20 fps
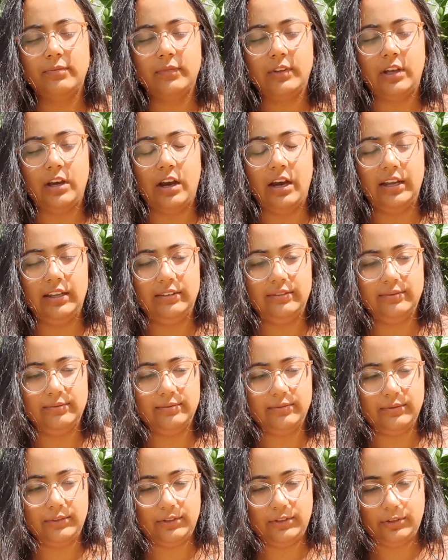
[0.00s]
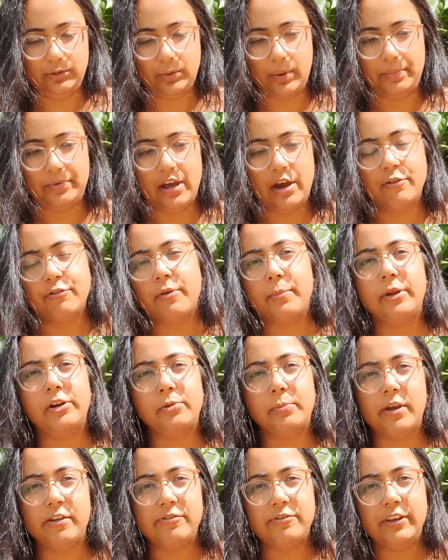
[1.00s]
got swept out from under
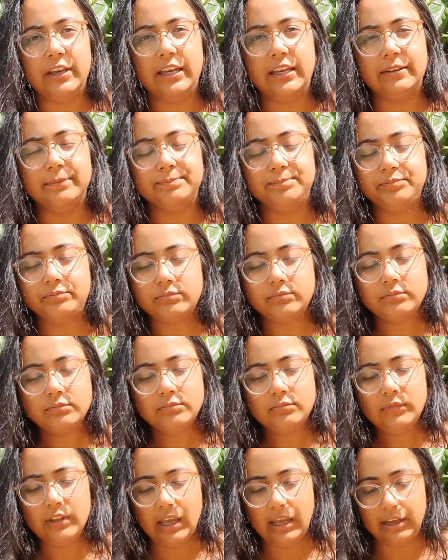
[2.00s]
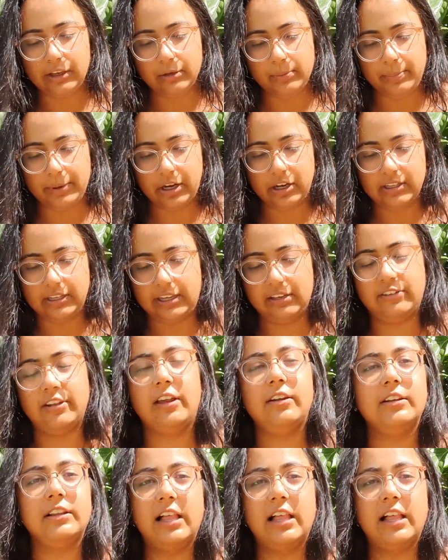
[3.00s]
my feet. I could barely attend